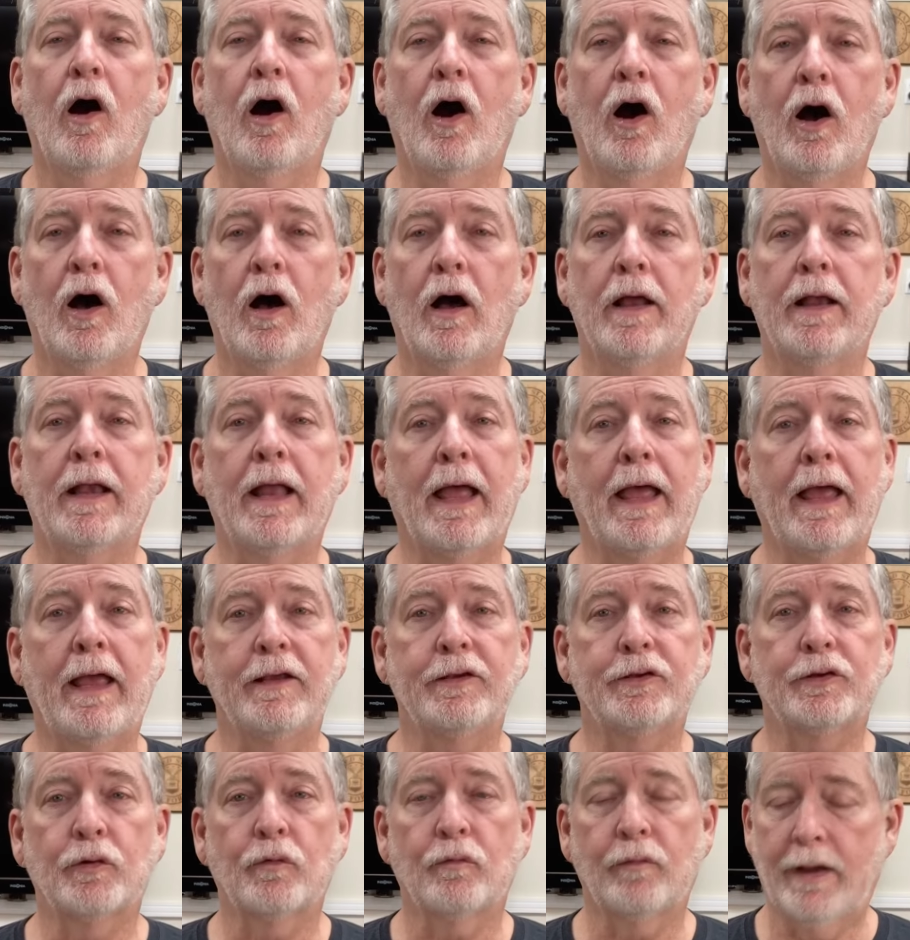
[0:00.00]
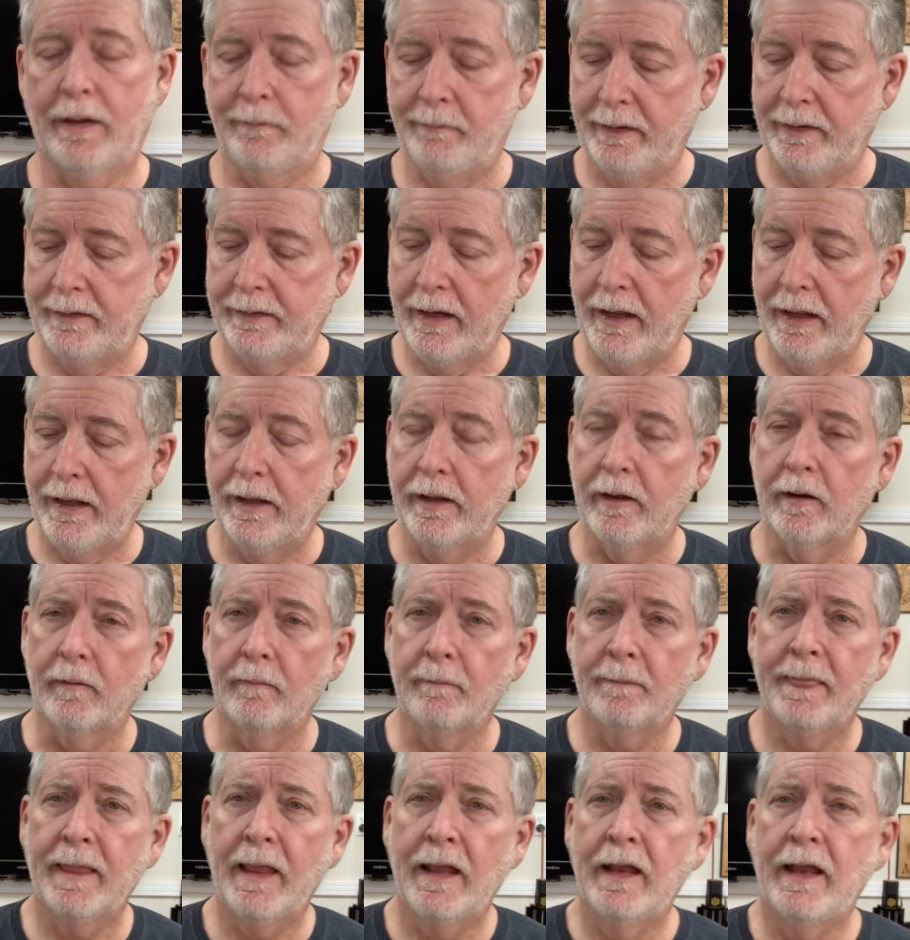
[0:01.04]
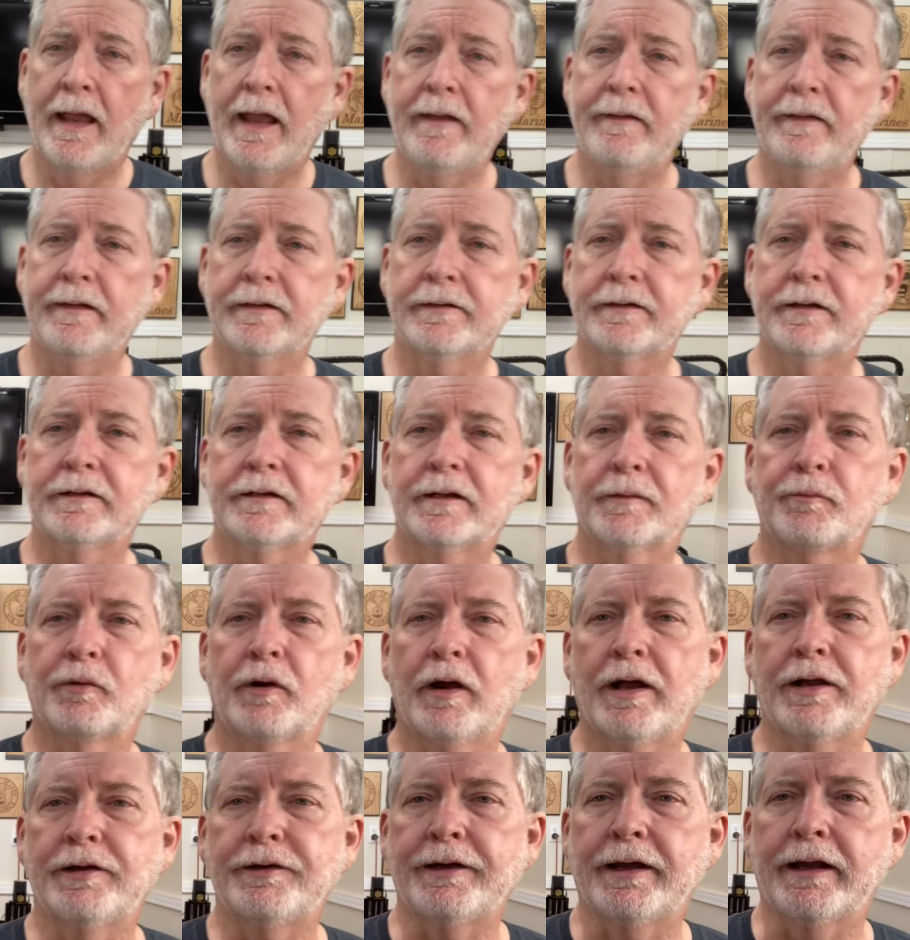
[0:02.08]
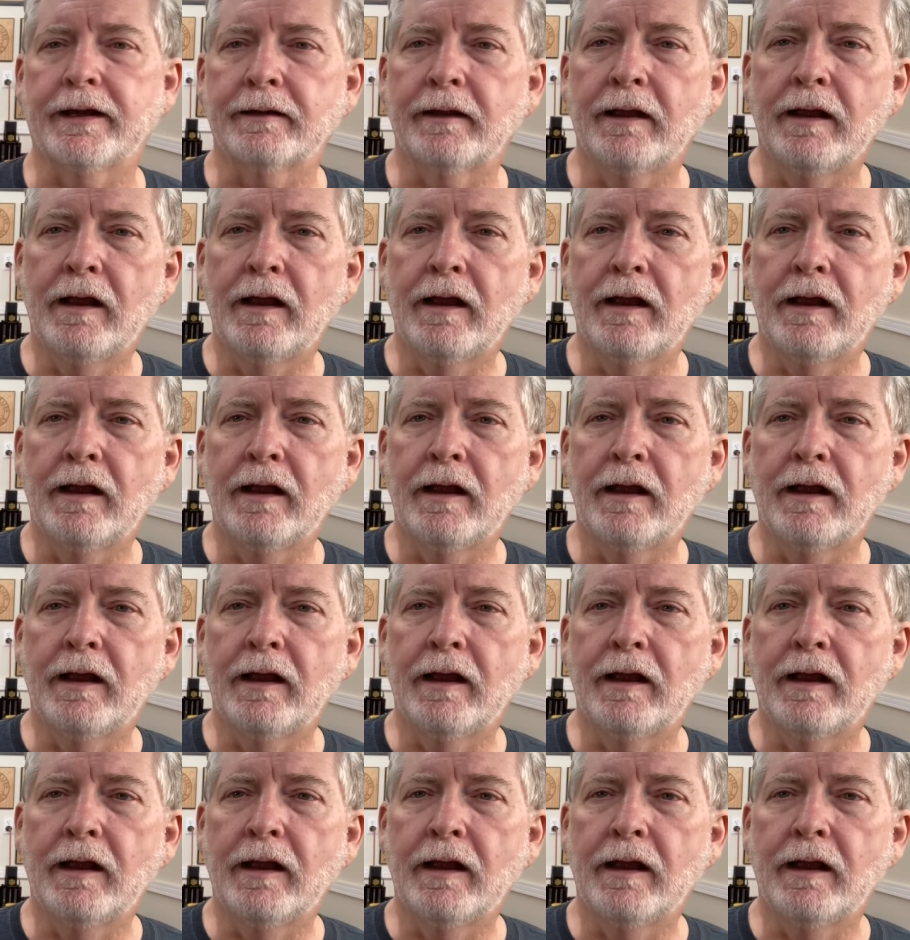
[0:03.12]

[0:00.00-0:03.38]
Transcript: on a ceramic tile. And this is a project.